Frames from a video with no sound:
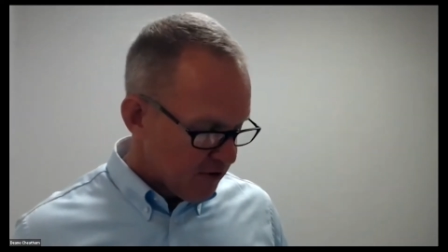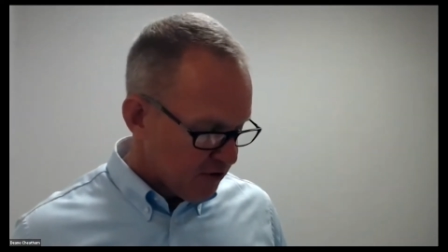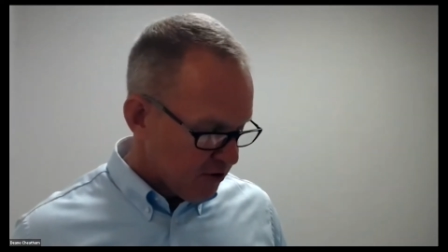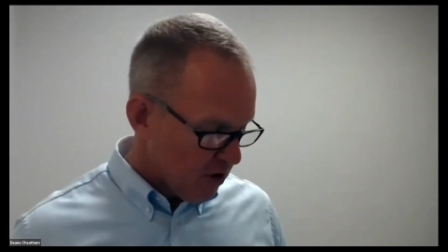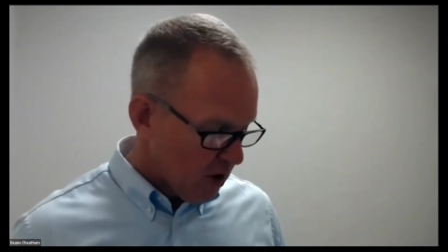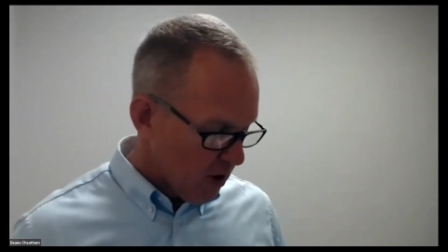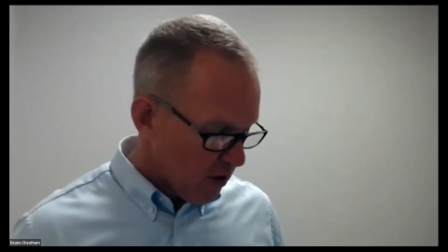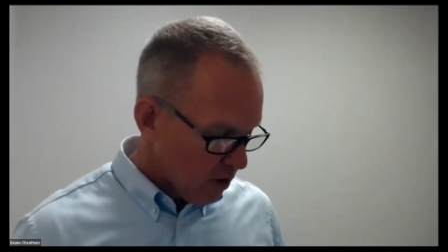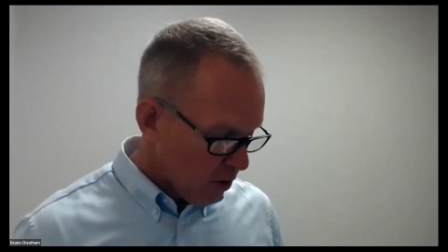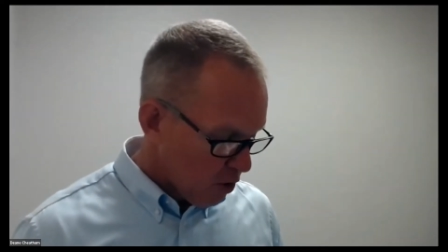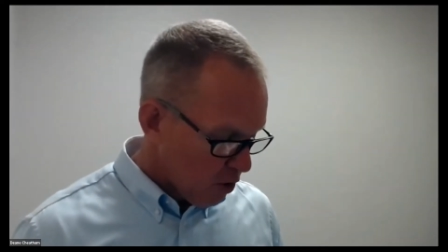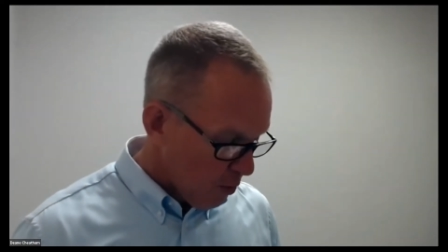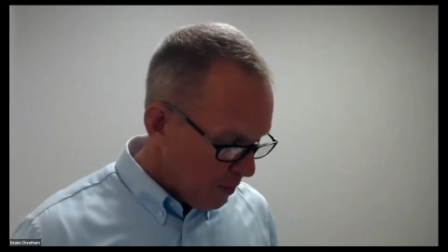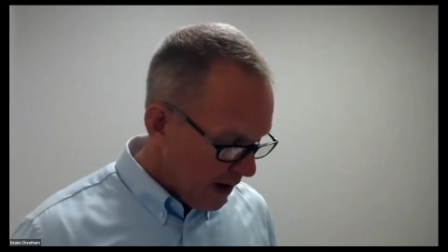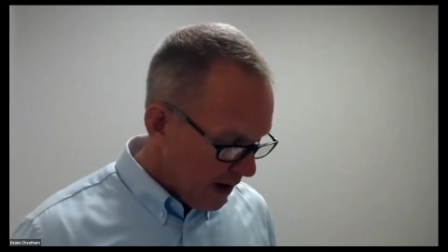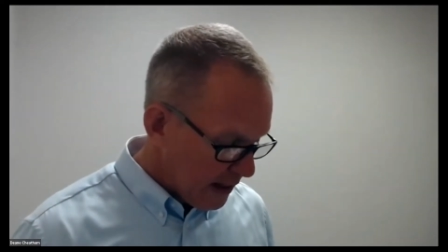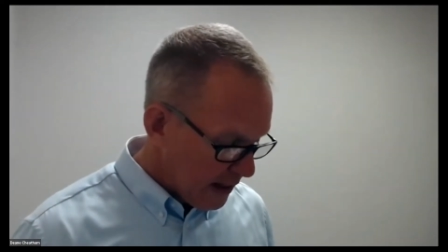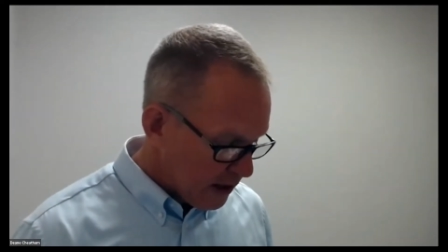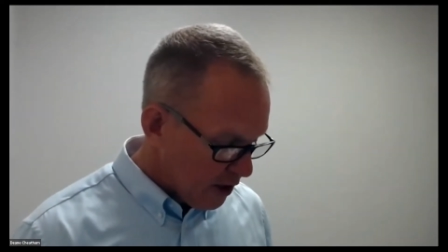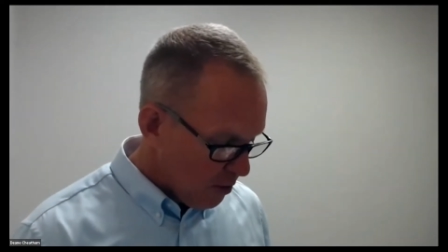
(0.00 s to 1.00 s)
So you'll be
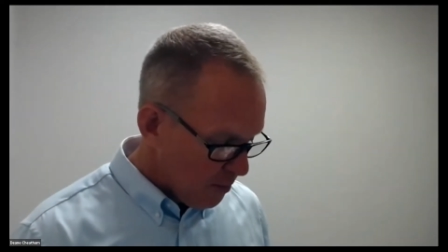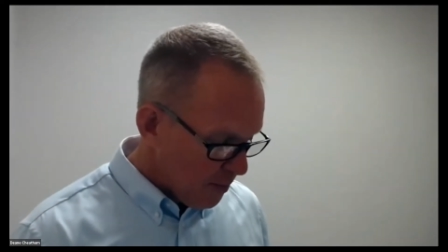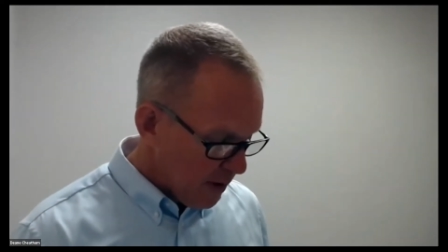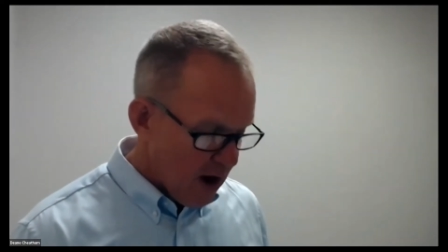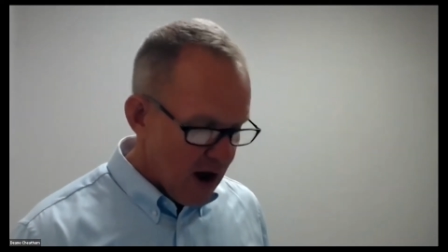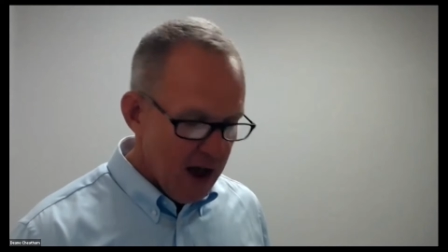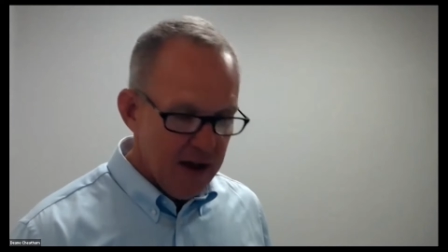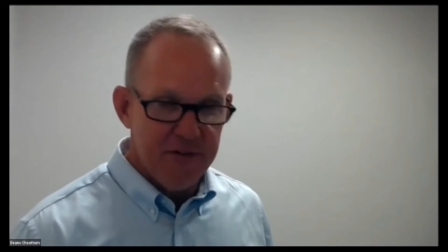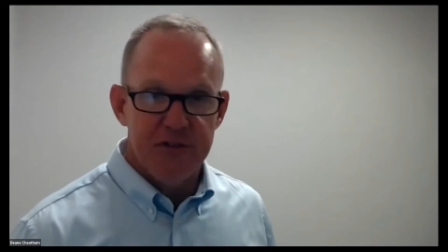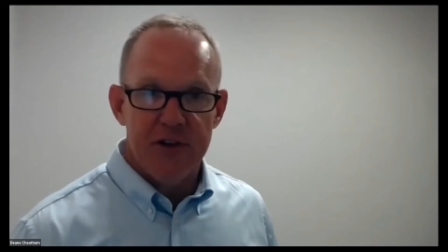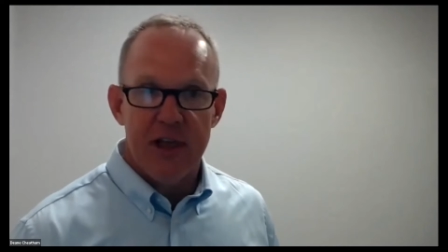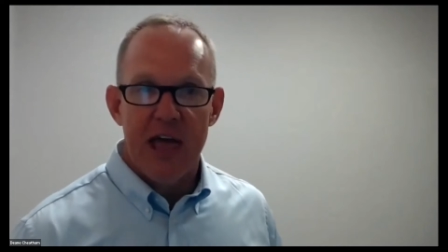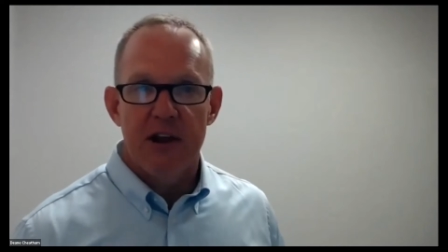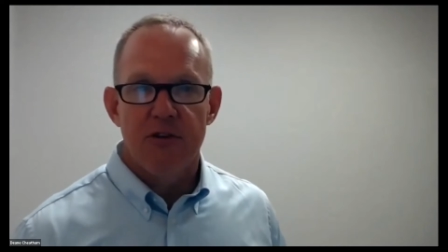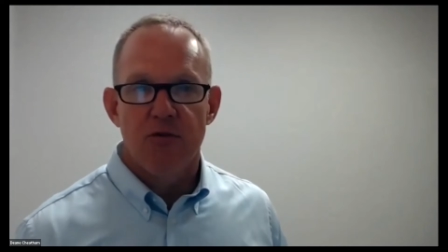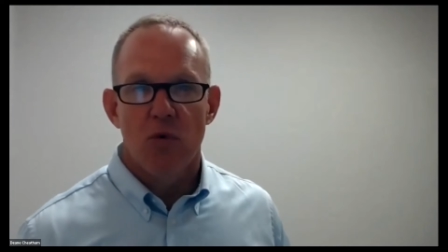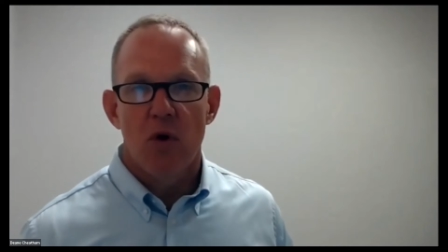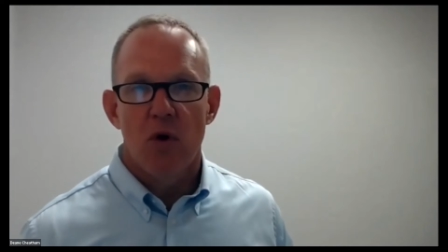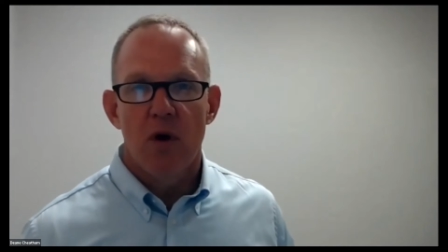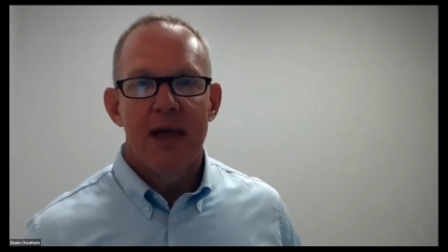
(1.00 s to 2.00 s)
a little bit off
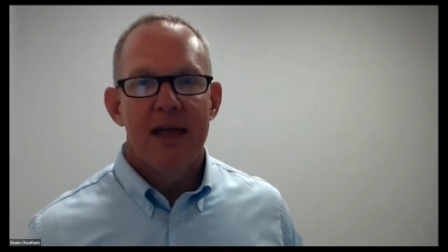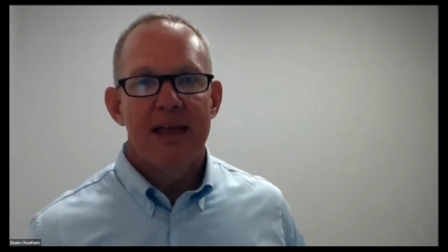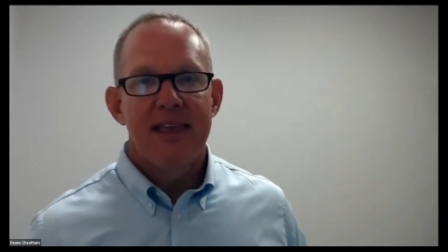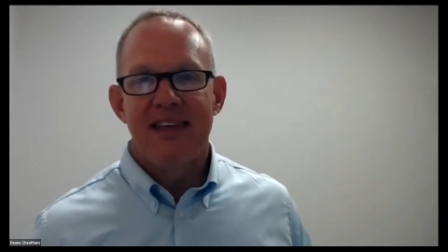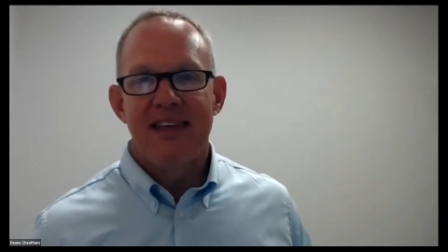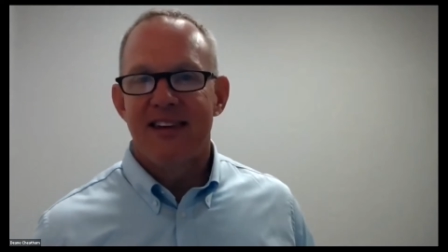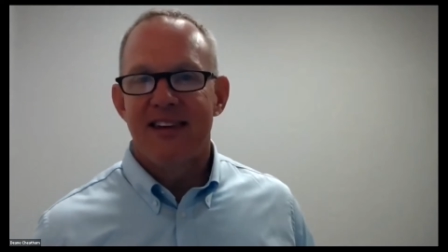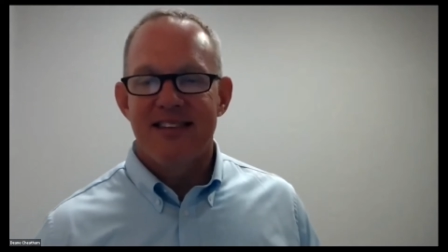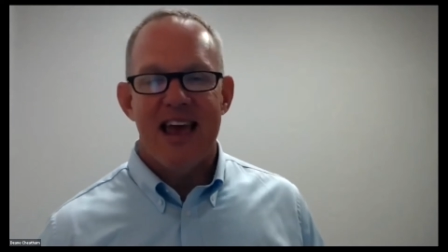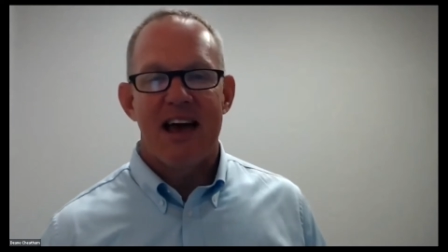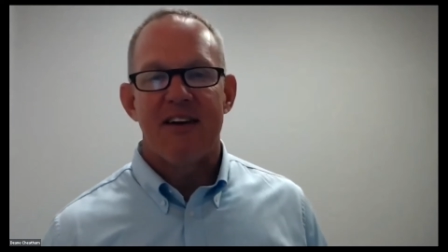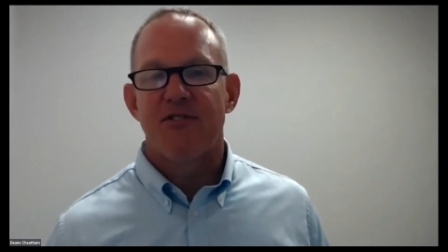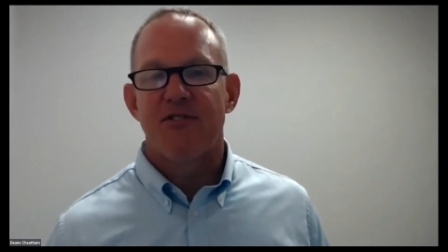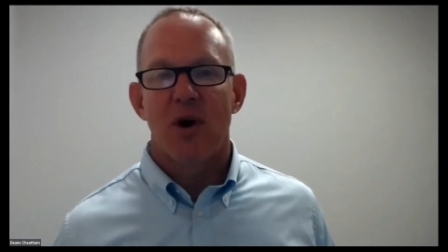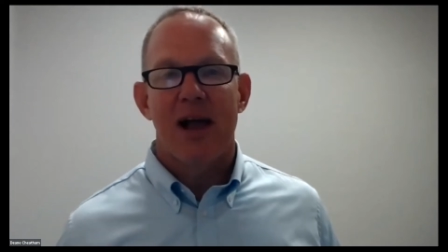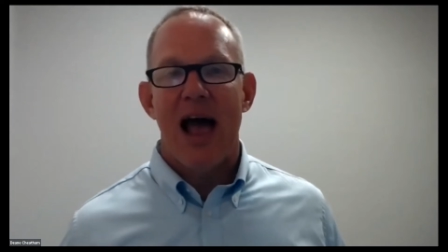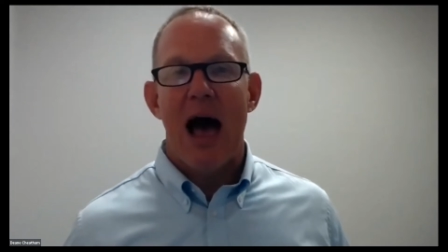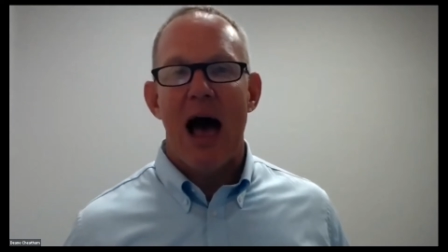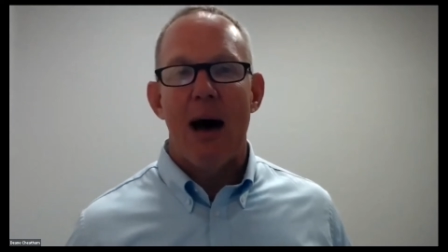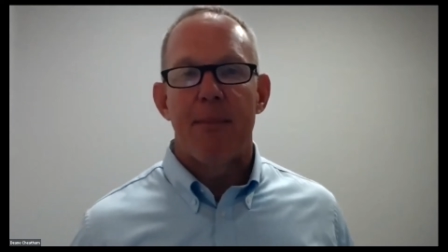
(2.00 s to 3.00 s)
schedule. You just have to
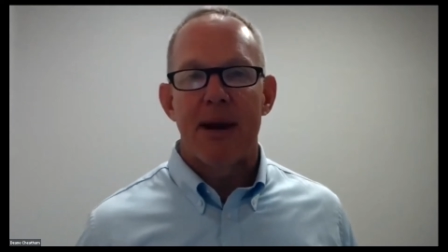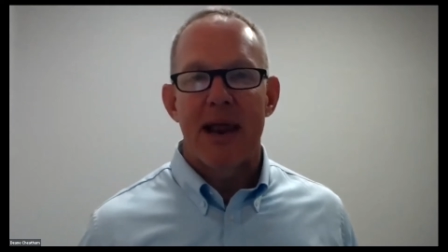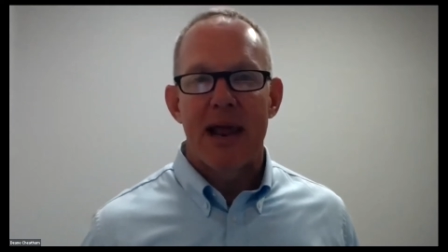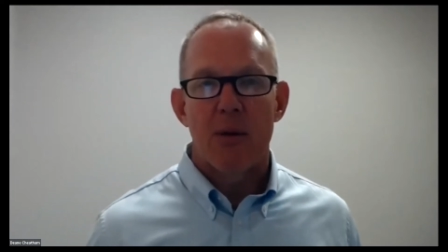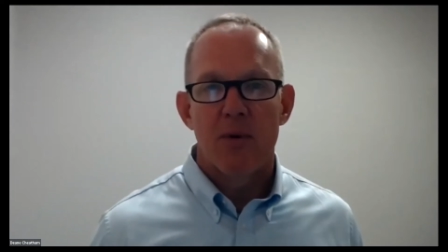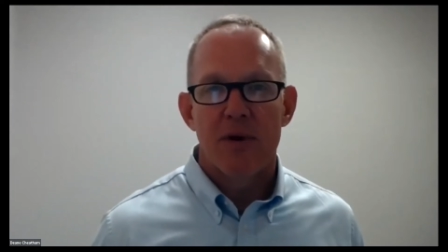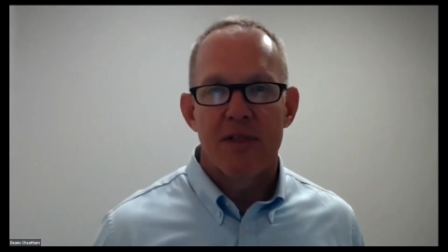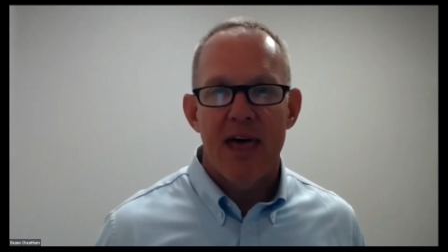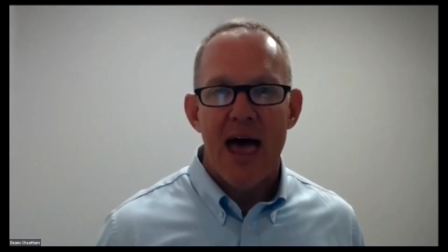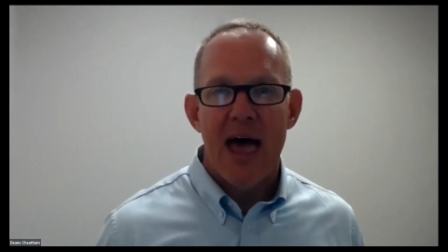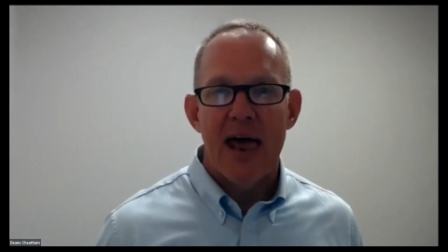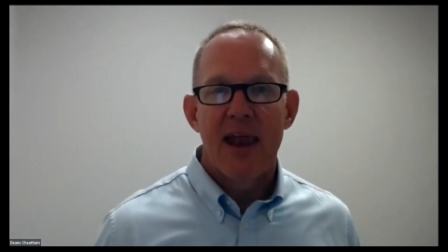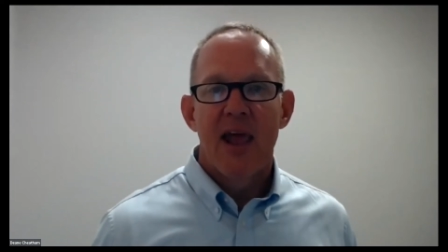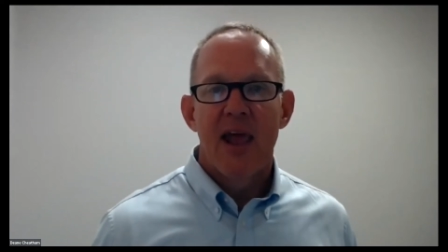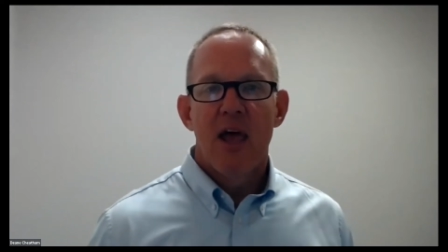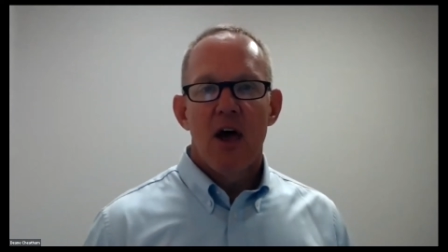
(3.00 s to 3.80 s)
accommodate with that.